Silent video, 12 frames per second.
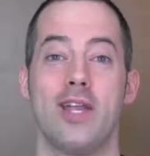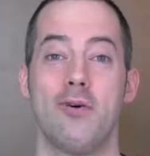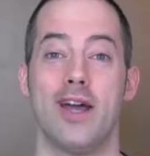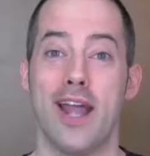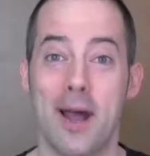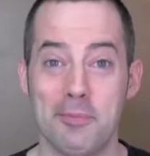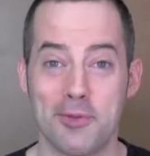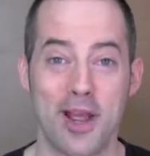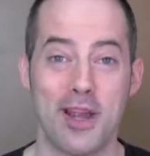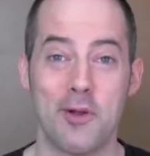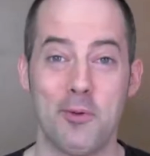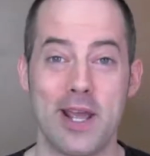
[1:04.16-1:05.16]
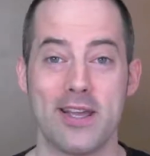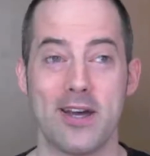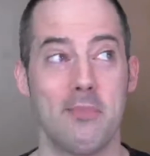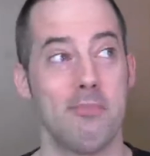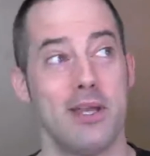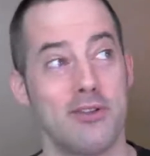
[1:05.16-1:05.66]
Anyway, I'm trying to wake
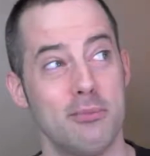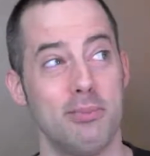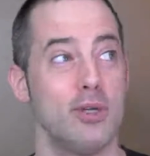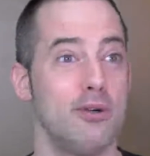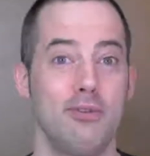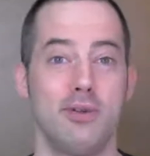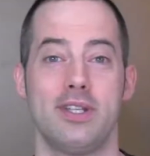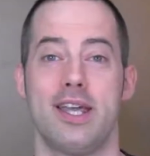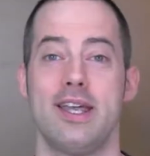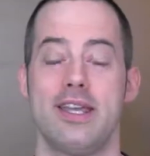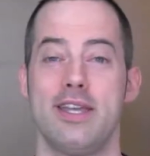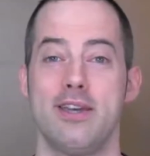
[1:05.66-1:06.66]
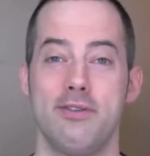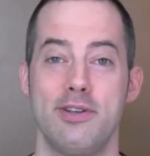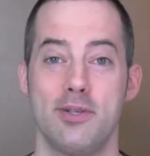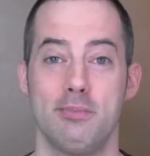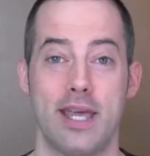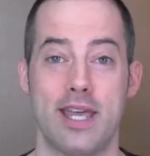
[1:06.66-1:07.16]
up. It's a beautiful day here
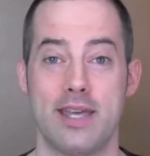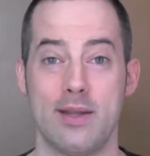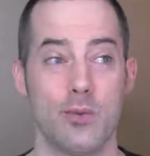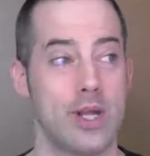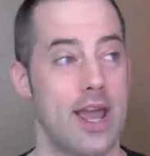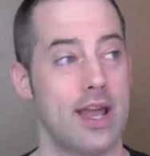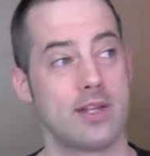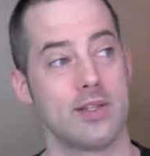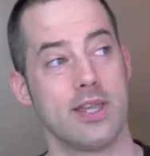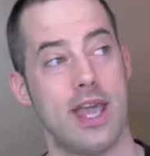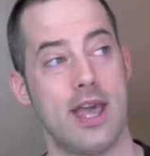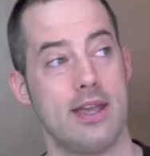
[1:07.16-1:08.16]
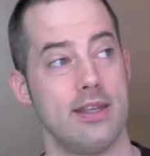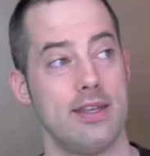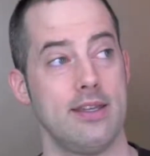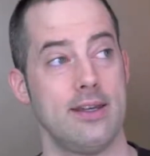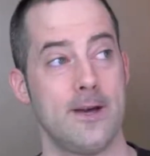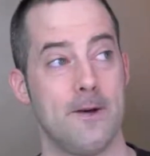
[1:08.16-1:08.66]
in Japan. We actually had
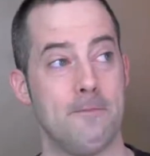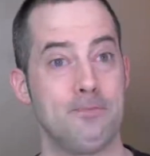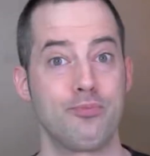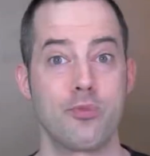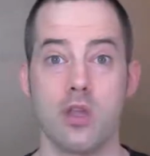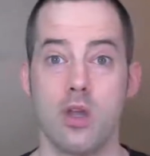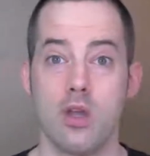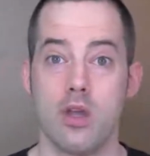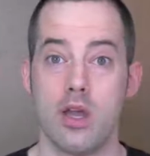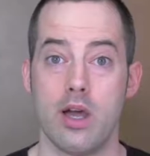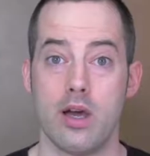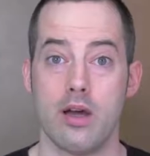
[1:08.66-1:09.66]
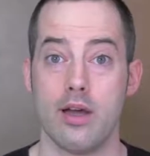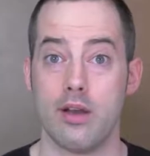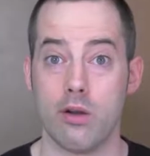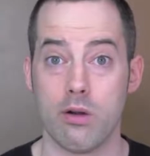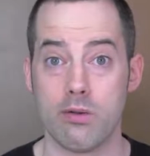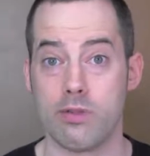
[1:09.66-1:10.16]
a um, uh,
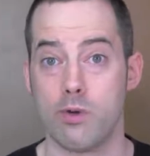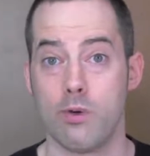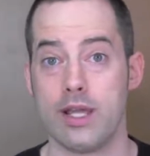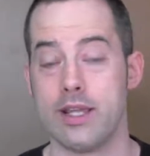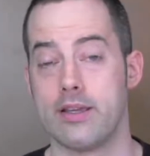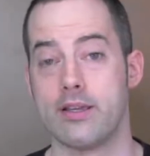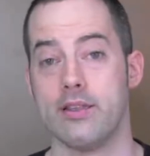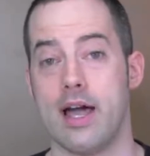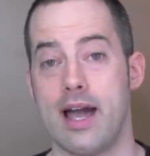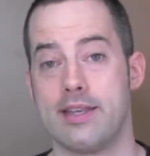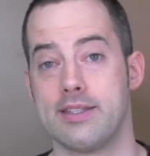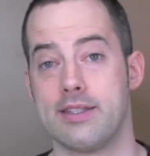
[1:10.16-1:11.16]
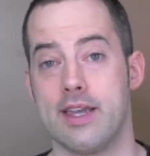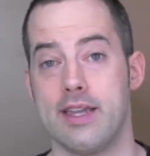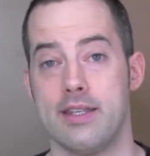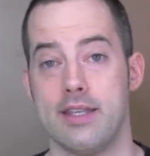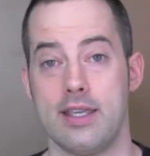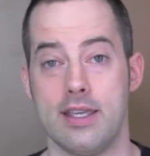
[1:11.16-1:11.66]
an earthquake last
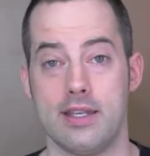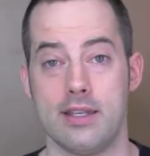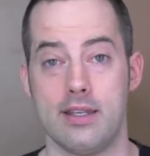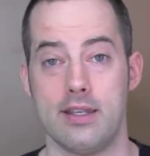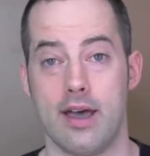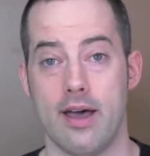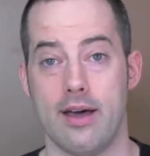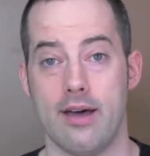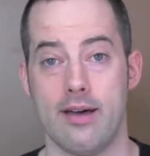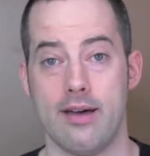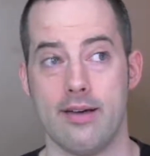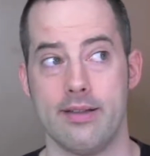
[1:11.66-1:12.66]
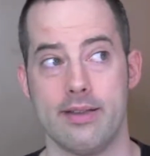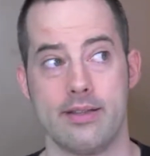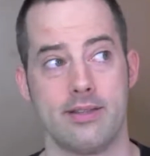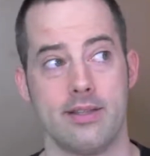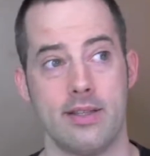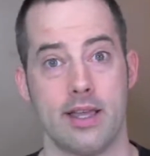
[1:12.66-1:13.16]
night in, uh,
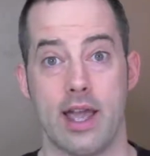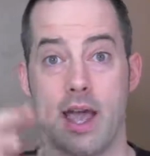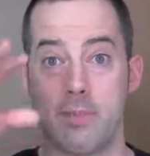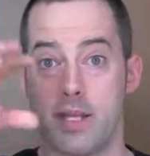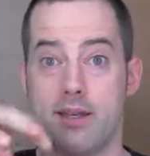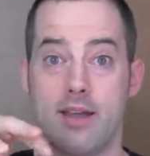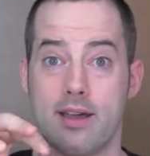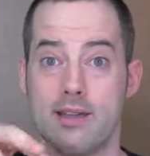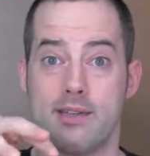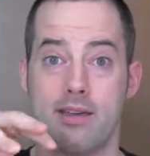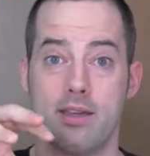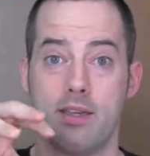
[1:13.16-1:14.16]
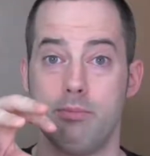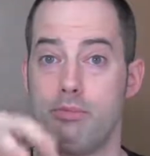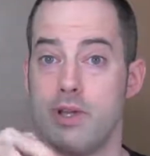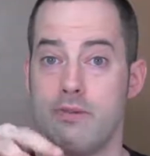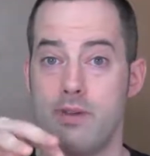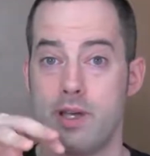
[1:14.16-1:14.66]
let's see, like I'm in Nagasaki
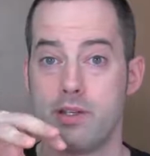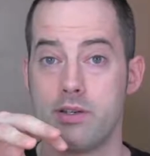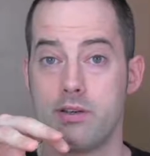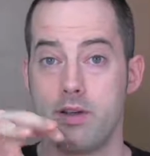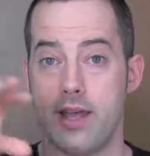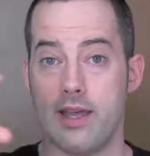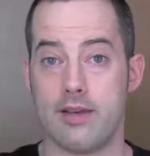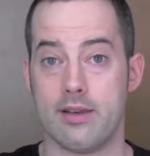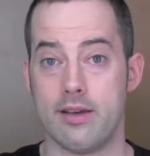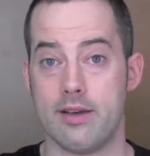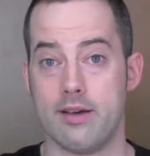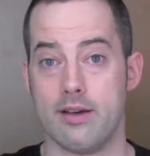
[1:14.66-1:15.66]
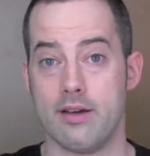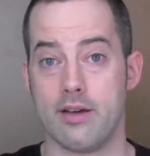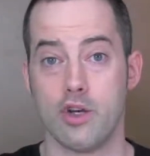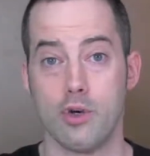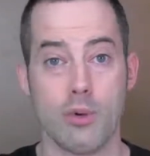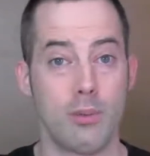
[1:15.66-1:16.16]
Prefecture and
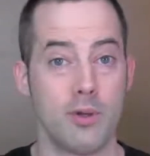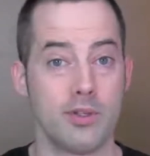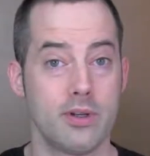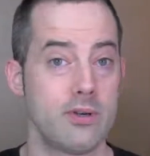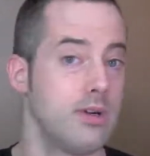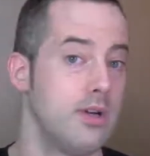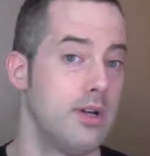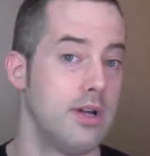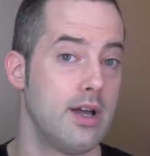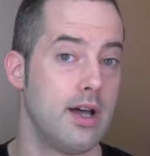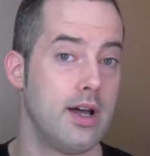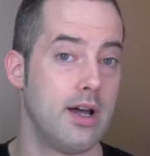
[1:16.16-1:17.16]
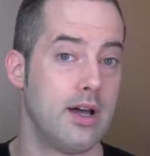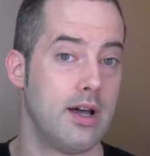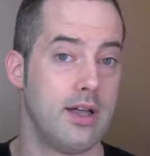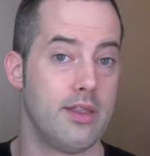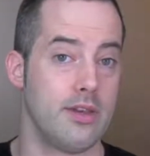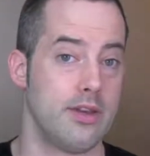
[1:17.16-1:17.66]
uh, Kumamoto.
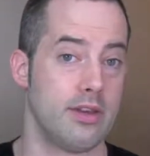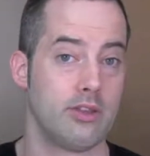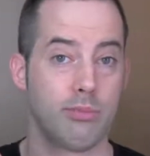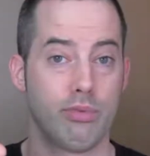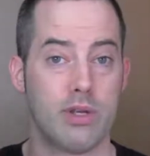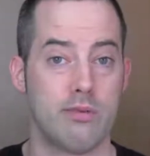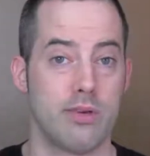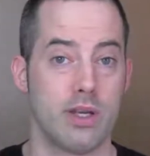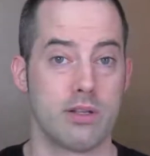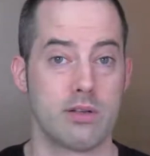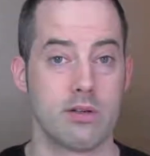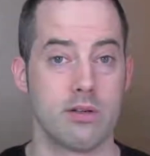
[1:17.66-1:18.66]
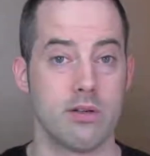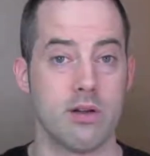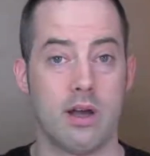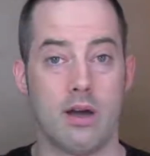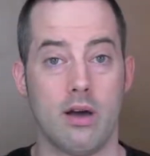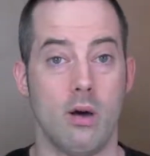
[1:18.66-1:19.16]
Uh, the next
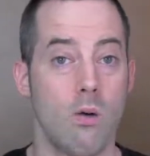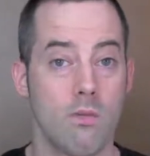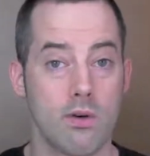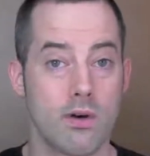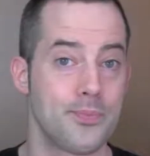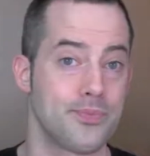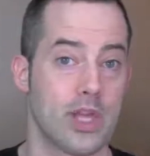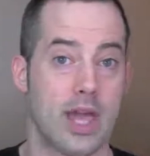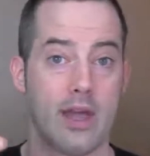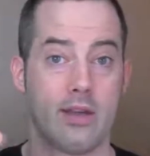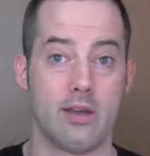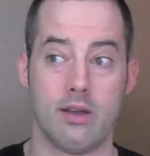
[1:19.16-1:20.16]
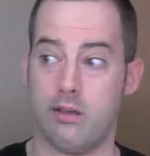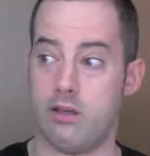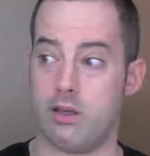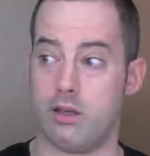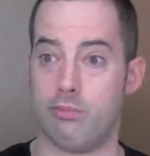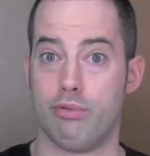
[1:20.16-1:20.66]
prefecture uh, over had a,
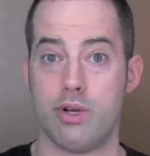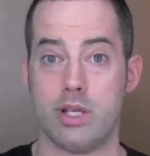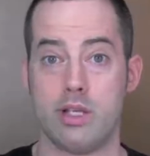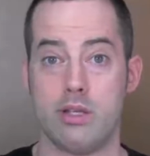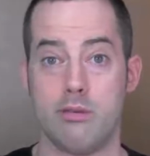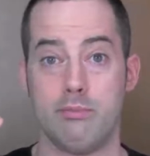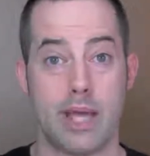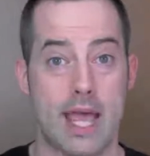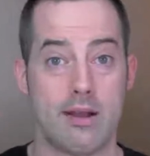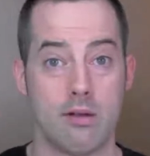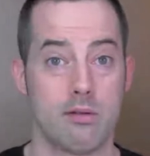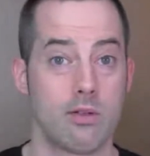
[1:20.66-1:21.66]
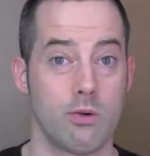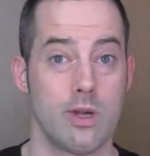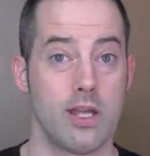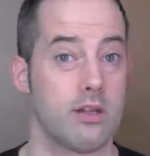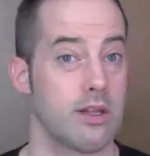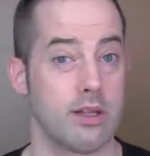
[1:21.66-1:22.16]
like a pretty bad
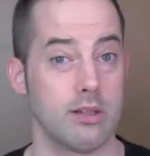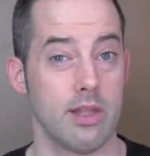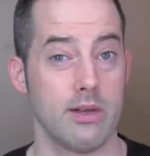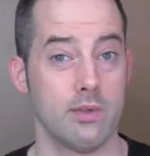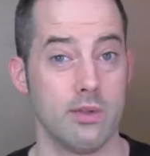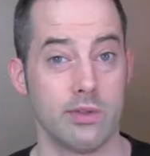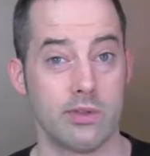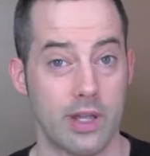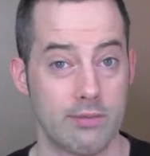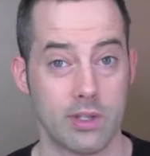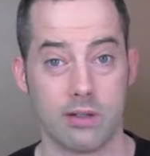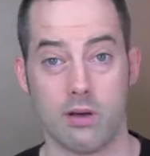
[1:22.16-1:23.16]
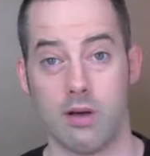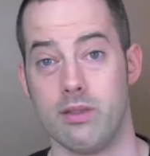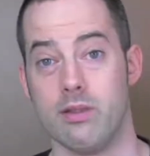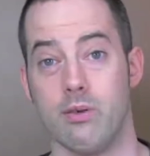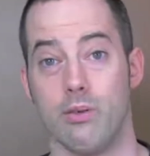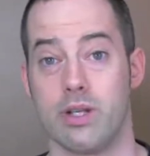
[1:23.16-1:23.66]
earthquake, like a level seven
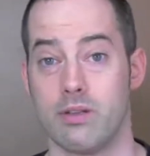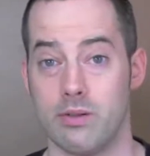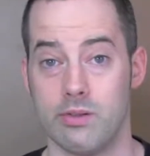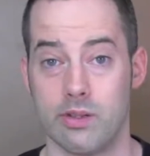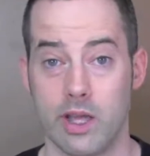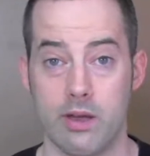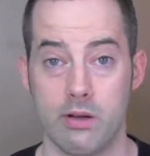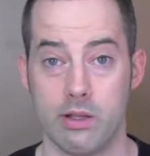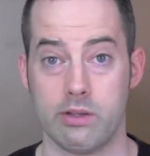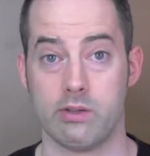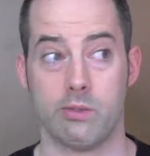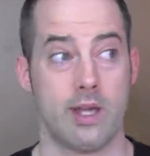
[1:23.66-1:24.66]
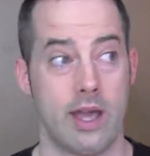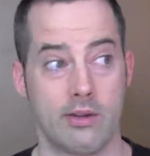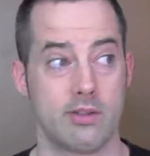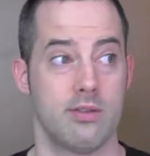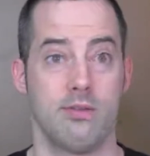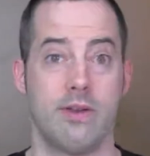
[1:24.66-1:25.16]
on the Richter scale, and so we
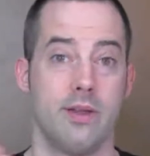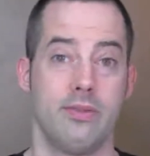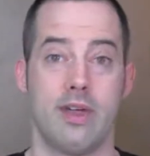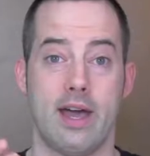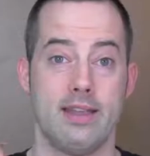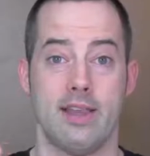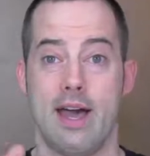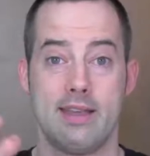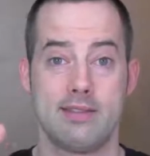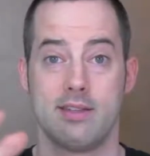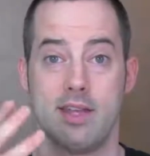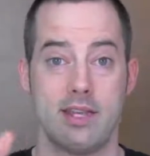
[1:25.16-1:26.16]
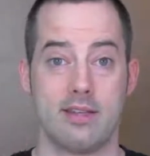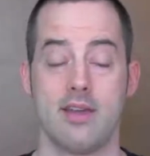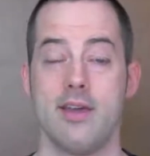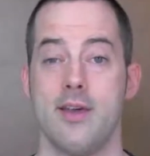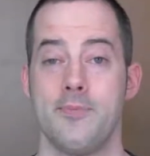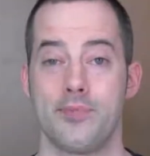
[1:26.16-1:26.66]
actually felt that last night